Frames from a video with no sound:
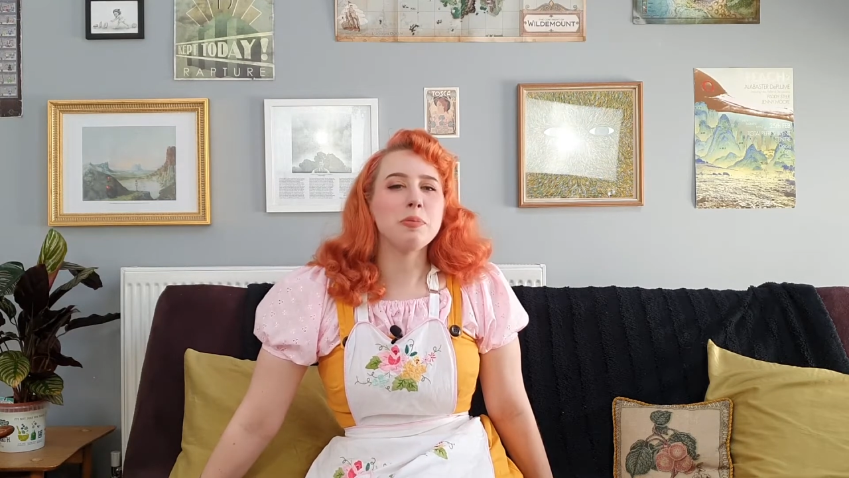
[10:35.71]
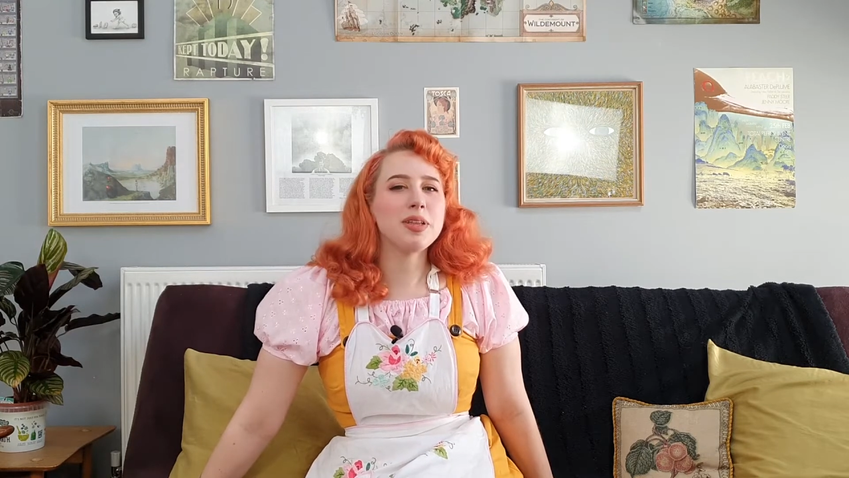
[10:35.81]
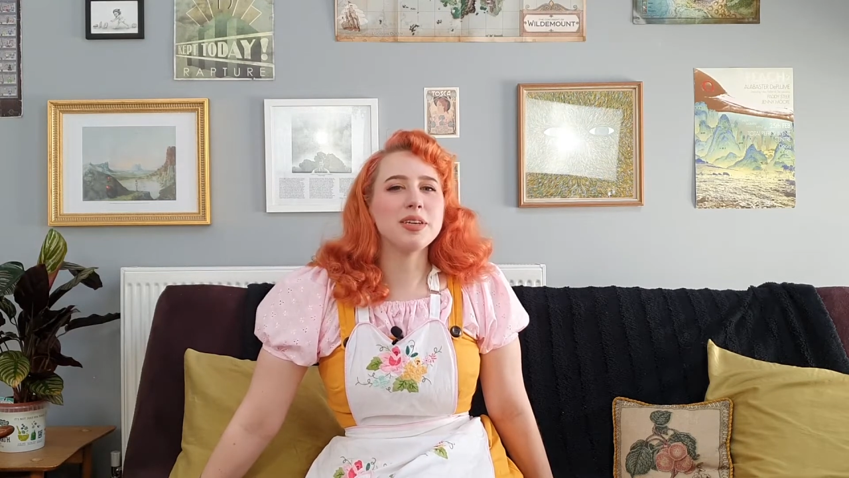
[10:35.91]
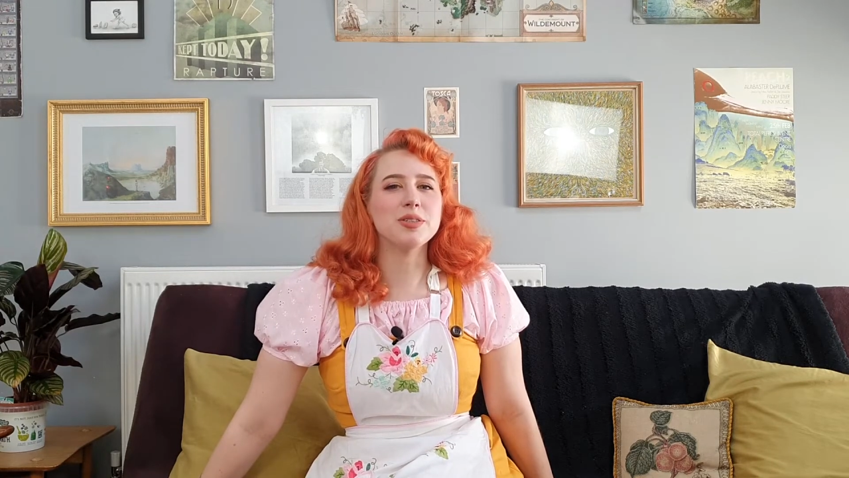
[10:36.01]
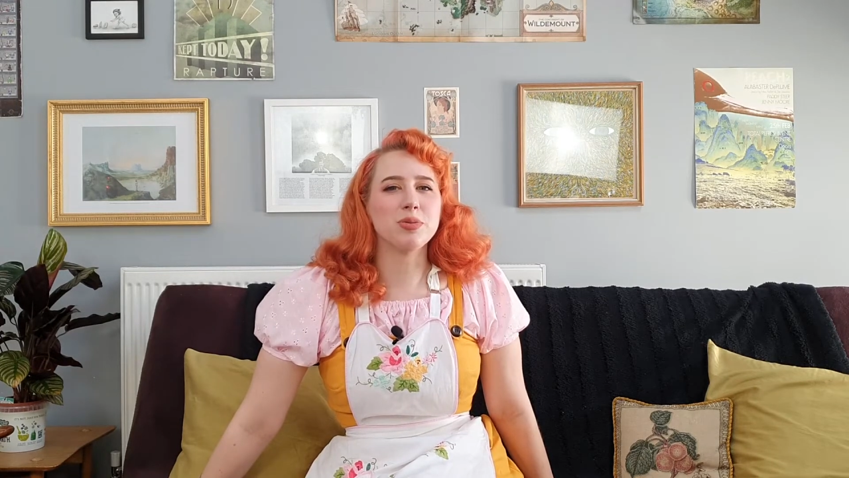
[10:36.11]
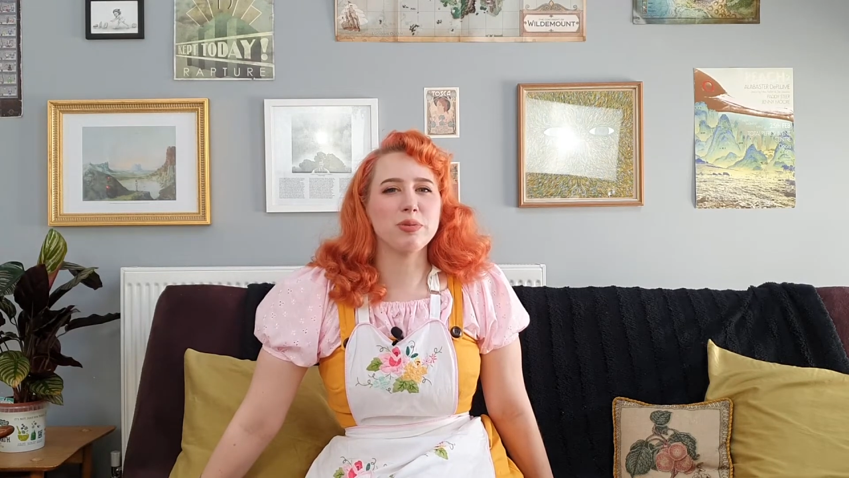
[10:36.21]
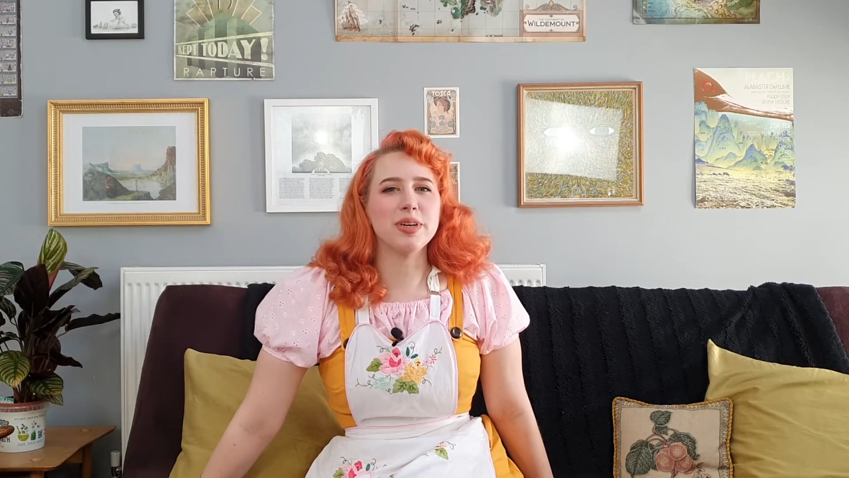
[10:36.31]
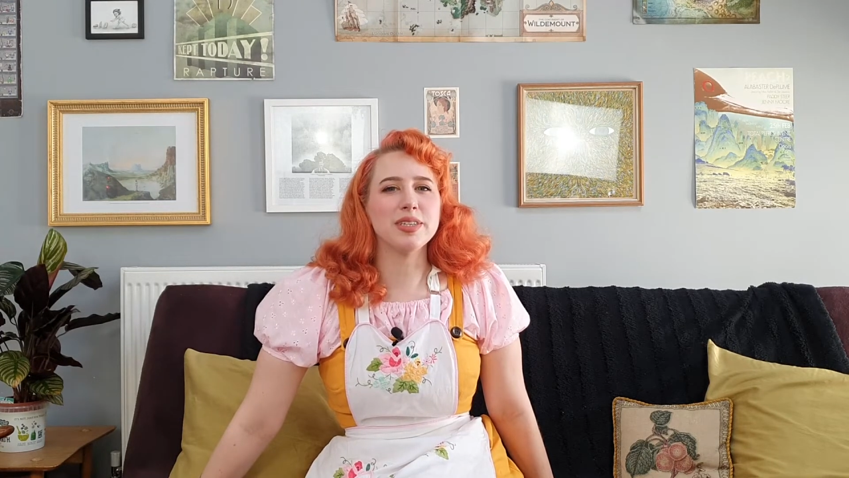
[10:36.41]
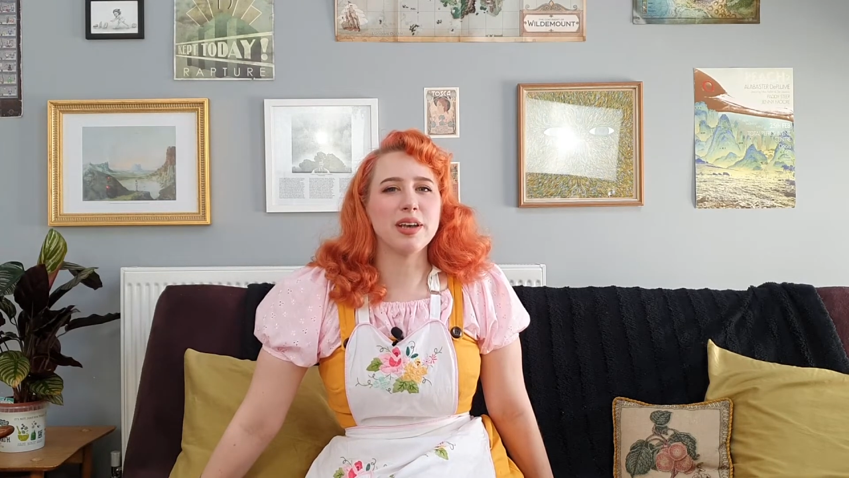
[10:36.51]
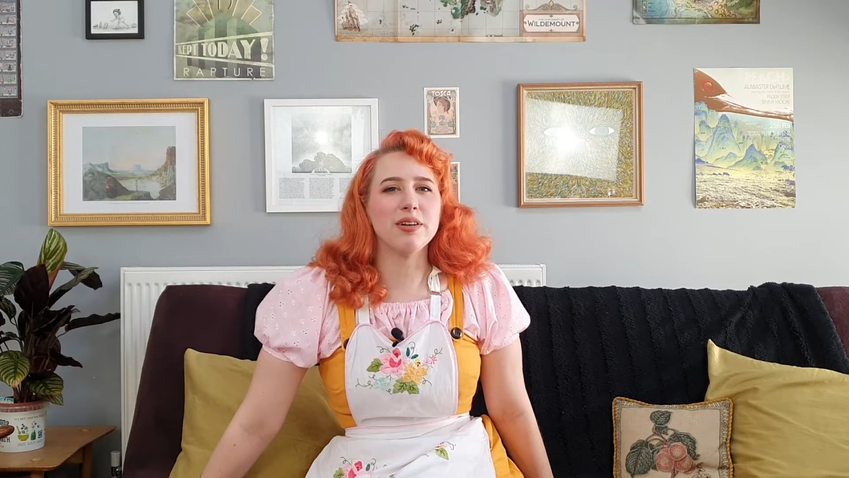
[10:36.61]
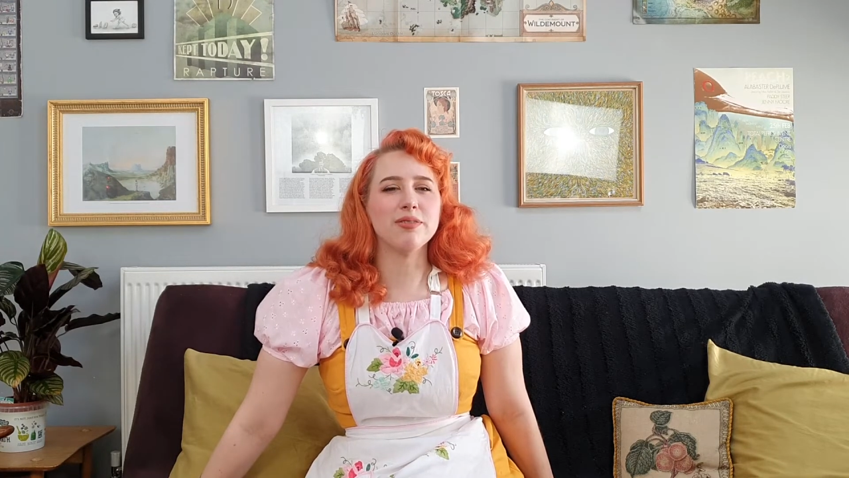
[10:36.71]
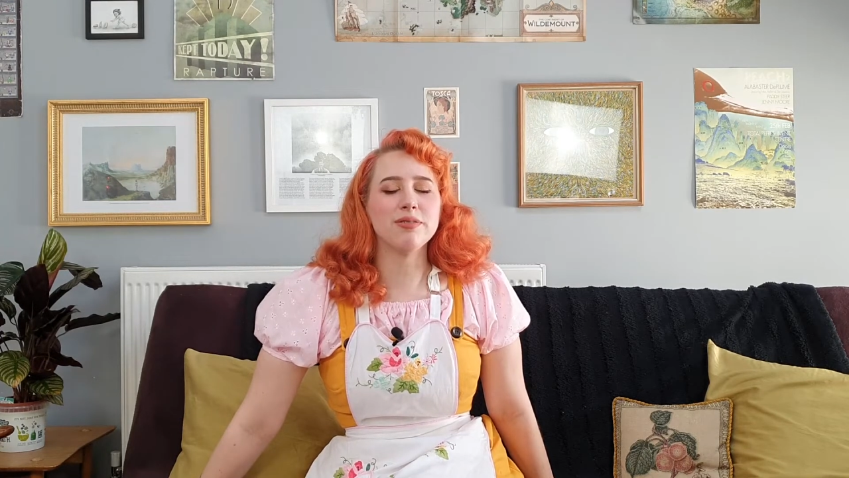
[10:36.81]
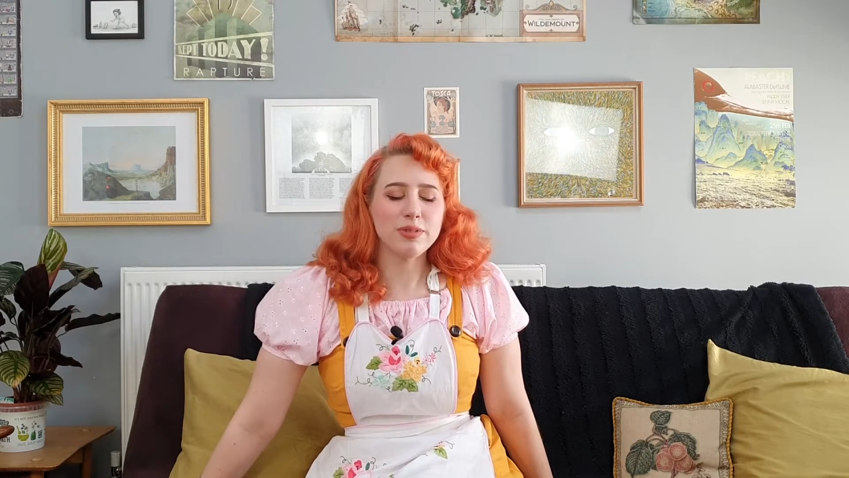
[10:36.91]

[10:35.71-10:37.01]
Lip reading: pleased with myself.